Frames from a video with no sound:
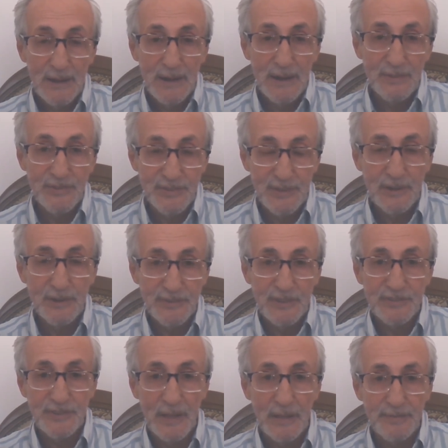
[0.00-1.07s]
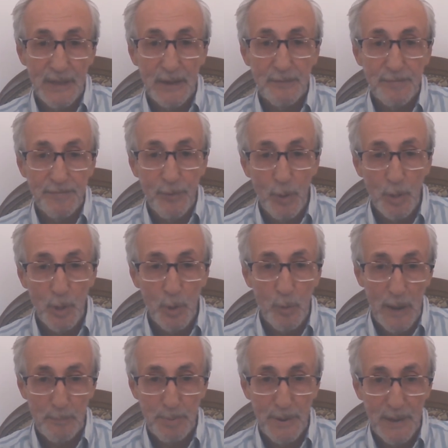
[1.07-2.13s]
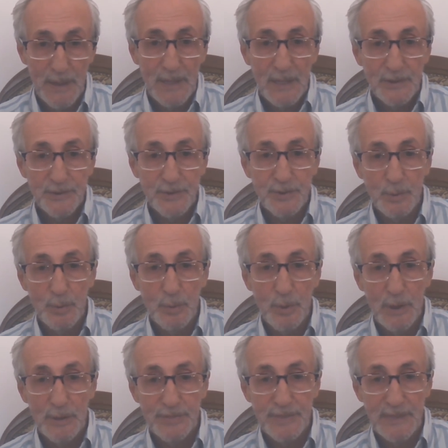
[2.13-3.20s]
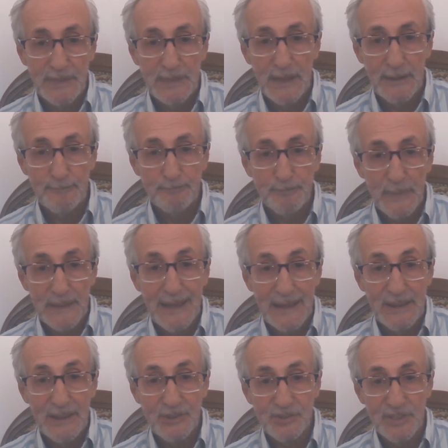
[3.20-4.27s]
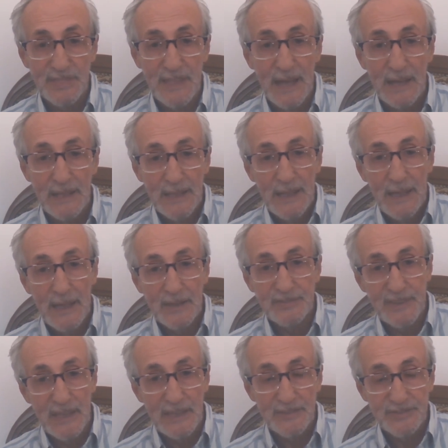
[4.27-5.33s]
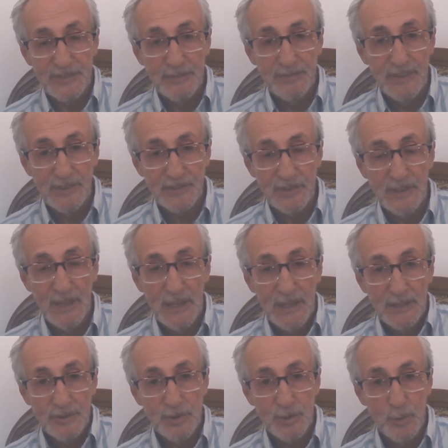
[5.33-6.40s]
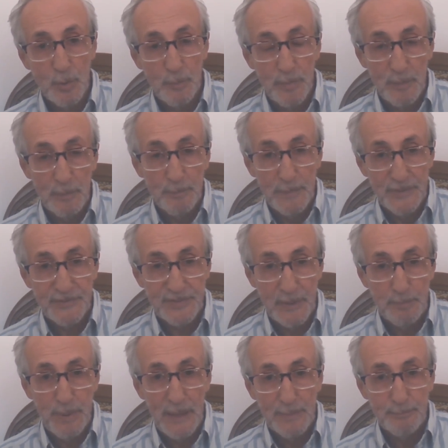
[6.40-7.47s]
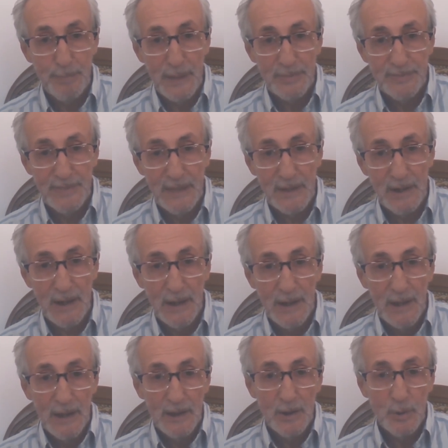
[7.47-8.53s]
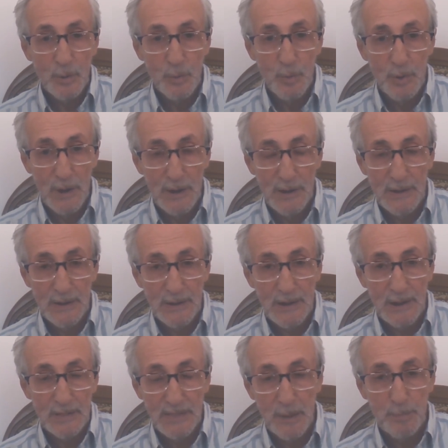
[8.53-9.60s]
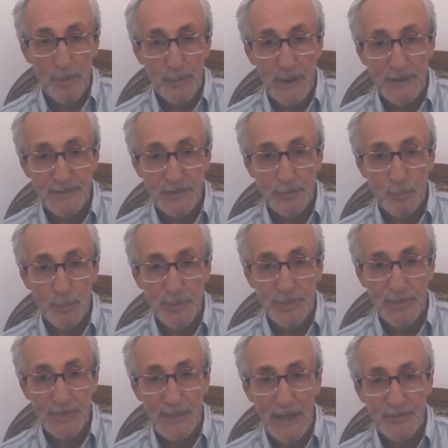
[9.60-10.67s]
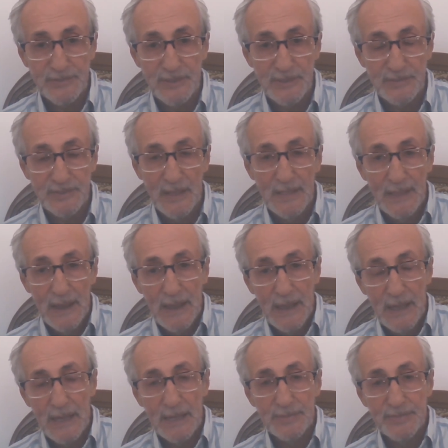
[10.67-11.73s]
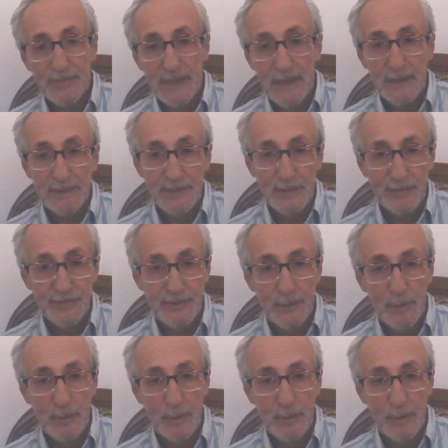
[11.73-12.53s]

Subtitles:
considers itself a follow-up to the Galichina SS division, to Stepan Bandera, who collaborated with the Nazis, and they're guilty